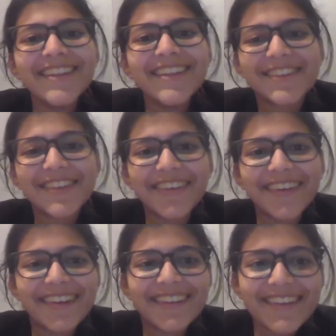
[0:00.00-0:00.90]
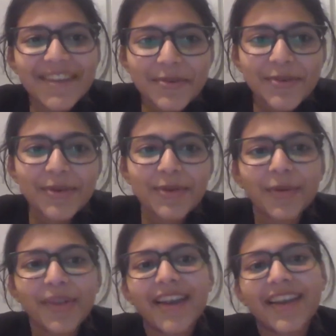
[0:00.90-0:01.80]
So you should
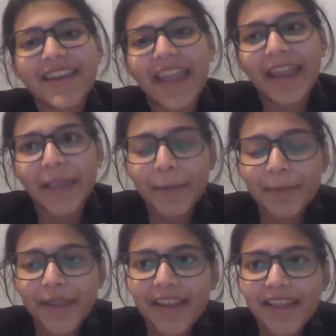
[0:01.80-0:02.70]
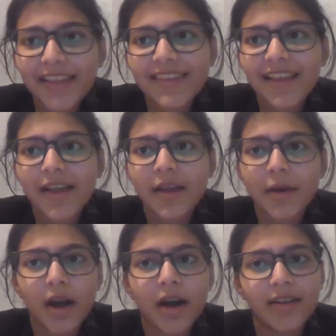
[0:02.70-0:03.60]
know that there can be days
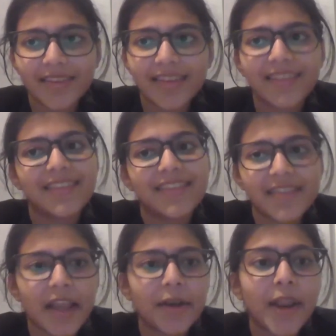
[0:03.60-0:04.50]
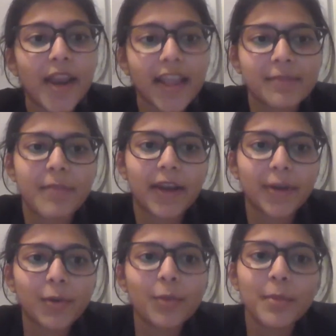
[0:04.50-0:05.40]
that they'll expect
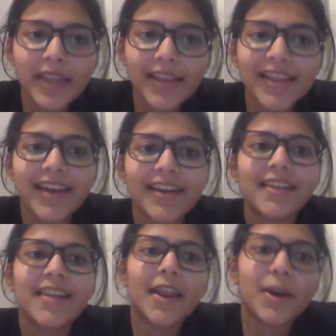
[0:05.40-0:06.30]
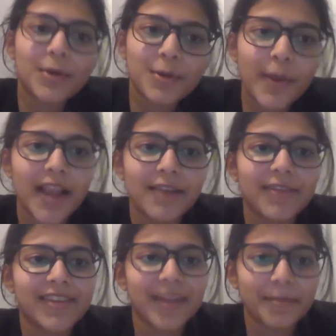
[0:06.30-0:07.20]
you to be there till like 12
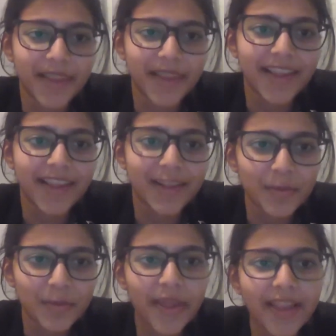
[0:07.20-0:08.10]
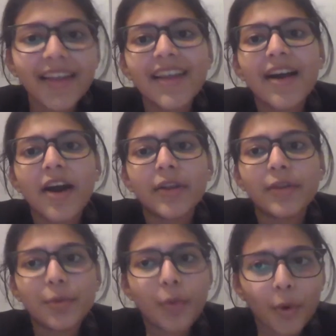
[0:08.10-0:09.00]
or something as well.
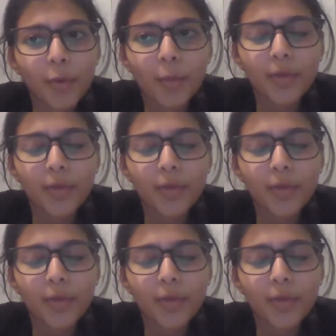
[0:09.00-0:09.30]
You